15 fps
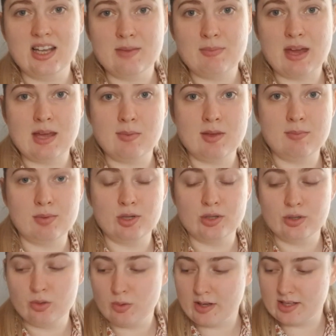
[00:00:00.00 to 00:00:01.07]
baby
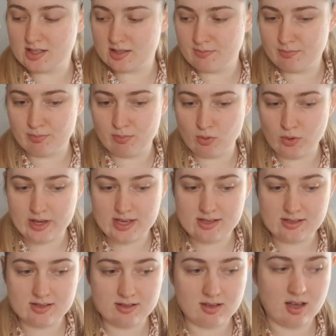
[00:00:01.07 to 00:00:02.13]
blue is a
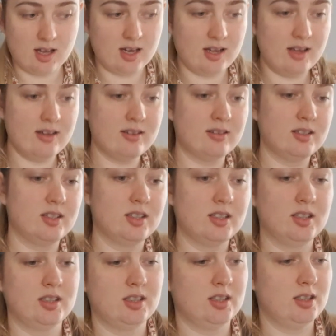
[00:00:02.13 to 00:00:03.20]
boy's colour,
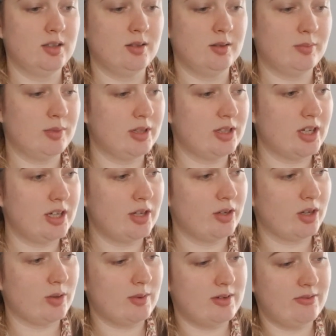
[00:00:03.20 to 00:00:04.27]
but I don't
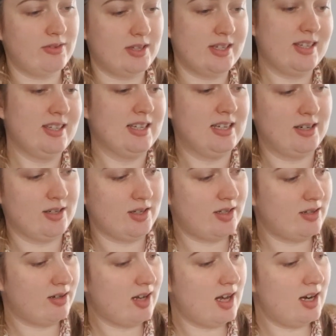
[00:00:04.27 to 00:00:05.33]
go in for this
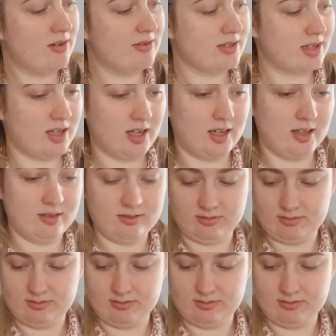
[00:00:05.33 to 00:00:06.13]
silliness. Colour is colour.